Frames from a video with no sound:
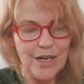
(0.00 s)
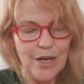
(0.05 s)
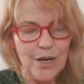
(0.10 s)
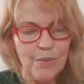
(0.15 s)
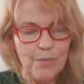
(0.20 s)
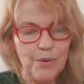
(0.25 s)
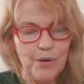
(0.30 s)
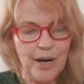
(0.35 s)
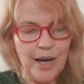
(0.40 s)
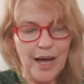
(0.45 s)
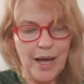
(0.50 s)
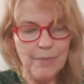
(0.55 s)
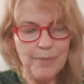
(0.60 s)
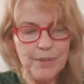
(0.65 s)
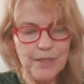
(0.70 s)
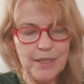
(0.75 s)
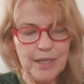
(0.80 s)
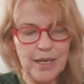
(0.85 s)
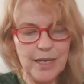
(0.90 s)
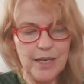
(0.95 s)

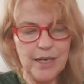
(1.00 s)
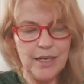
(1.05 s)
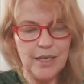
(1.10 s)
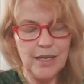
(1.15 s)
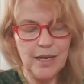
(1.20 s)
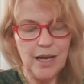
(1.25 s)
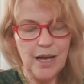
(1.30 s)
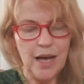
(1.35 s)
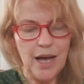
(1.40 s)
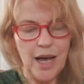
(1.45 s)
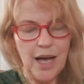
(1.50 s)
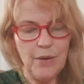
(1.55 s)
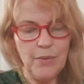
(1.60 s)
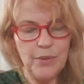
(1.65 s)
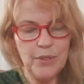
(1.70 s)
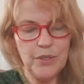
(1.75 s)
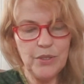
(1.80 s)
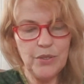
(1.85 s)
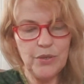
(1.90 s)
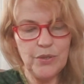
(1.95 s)
Perhaps then I
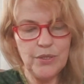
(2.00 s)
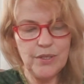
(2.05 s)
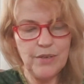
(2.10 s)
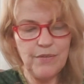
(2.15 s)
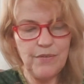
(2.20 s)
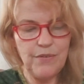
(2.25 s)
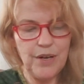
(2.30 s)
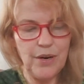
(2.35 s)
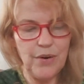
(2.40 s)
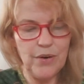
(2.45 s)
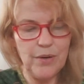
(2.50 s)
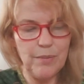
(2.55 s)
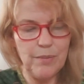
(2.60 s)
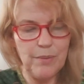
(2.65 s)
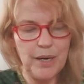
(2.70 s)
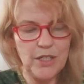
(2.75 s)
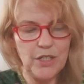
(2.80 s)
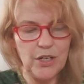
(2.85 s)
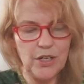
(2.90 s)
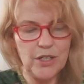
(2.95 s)
was too severe in
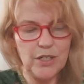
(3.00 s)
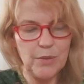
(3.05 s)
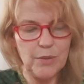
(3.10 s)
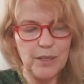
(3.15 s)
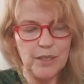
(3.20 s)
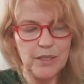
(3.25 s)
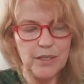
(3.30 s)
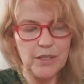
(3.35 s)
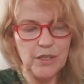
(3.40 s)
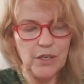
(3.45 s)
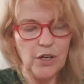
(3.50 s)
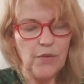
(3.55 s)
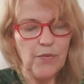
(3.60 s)
my judgments,